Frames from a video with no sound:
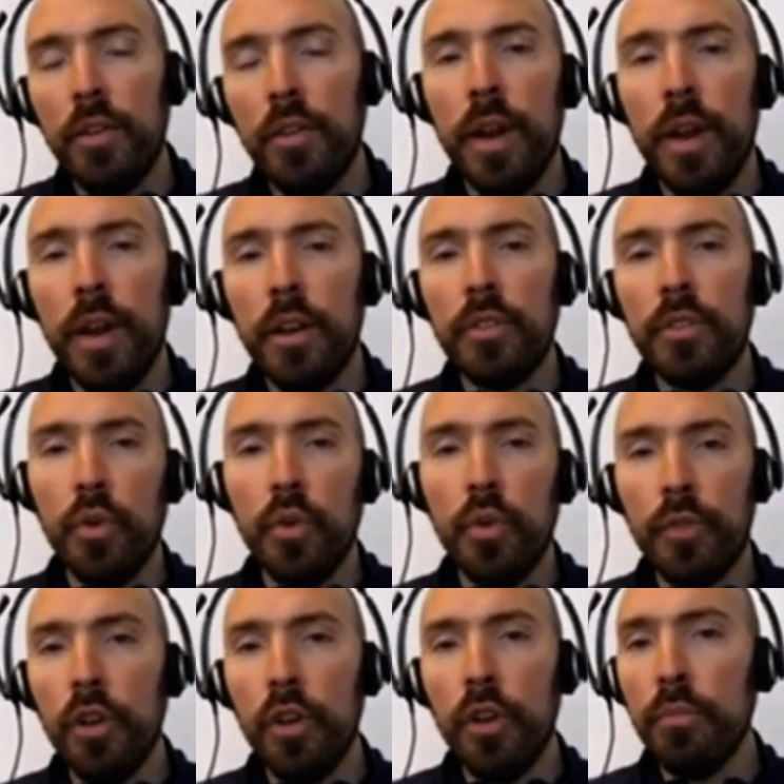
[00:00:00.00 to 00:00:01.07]
right now to the
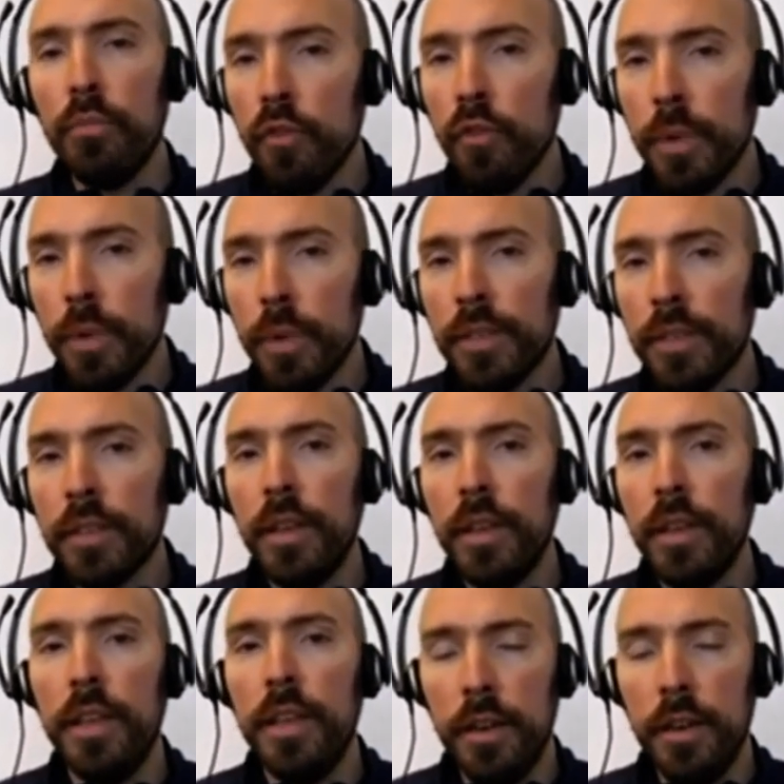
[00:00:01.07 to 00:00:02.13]
overall movements
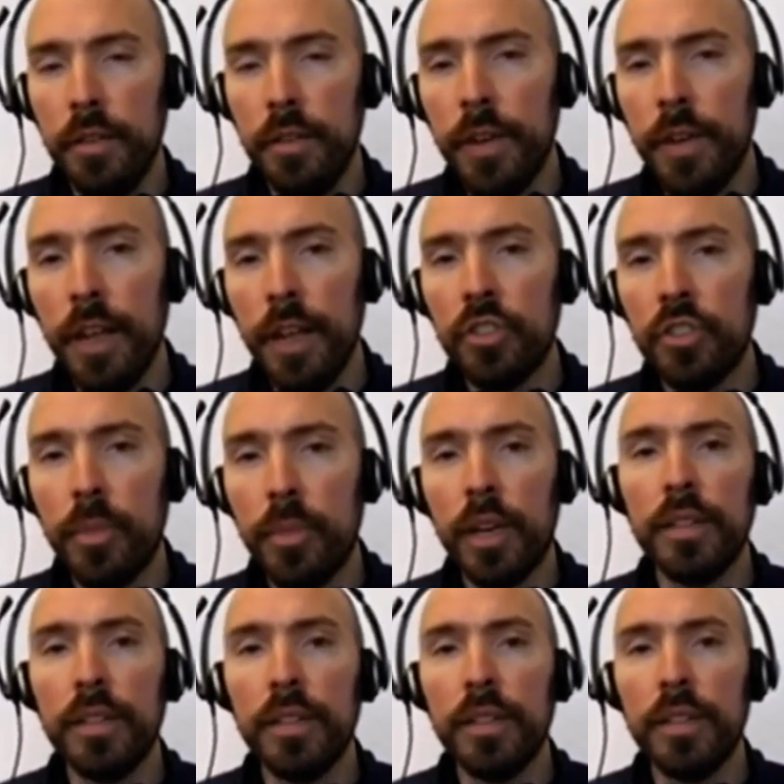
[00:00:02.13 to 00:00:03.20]
in financial
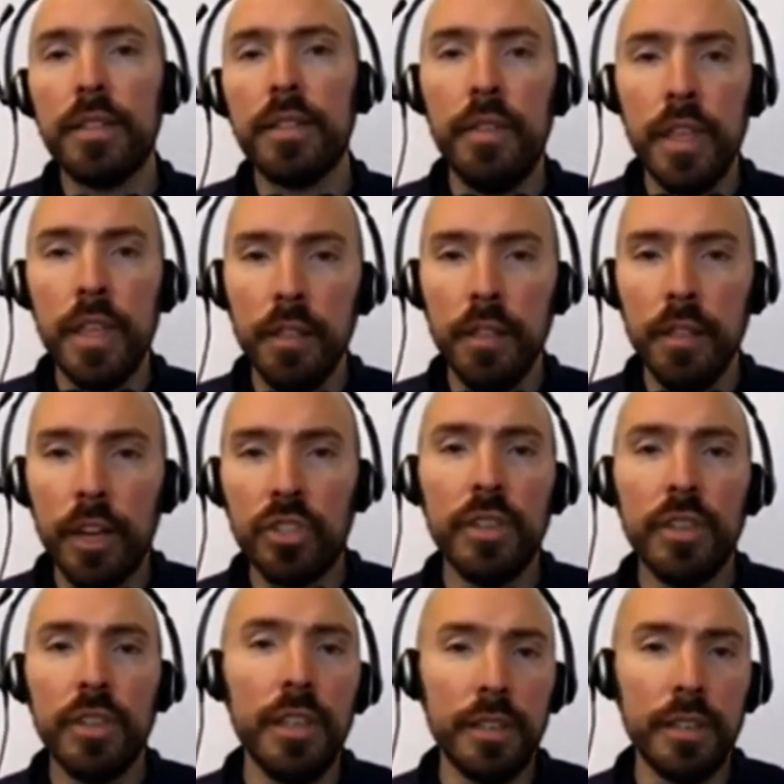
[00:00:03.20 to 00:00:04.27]
markets than the election
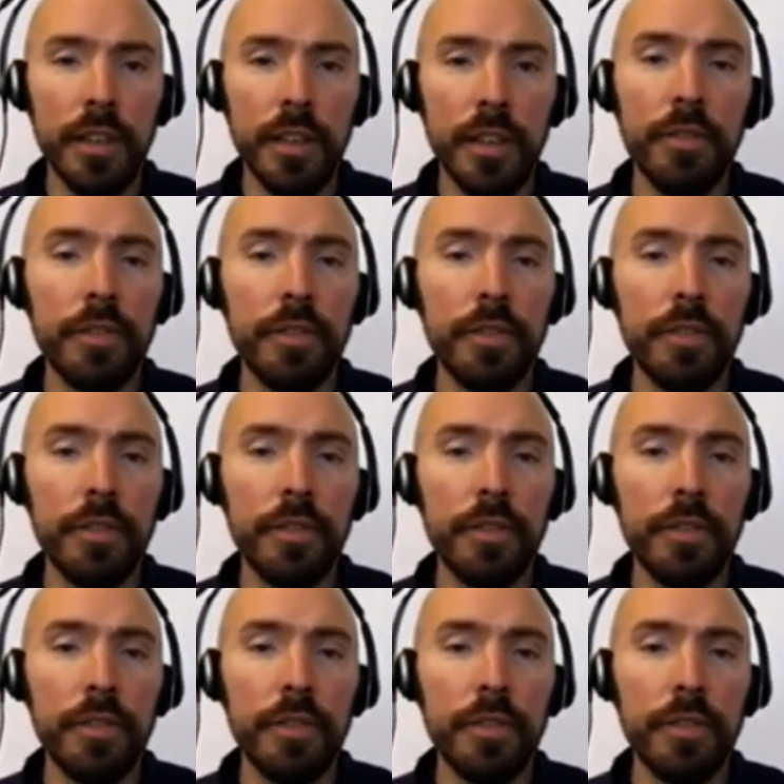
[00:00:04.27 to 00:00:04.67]
itself.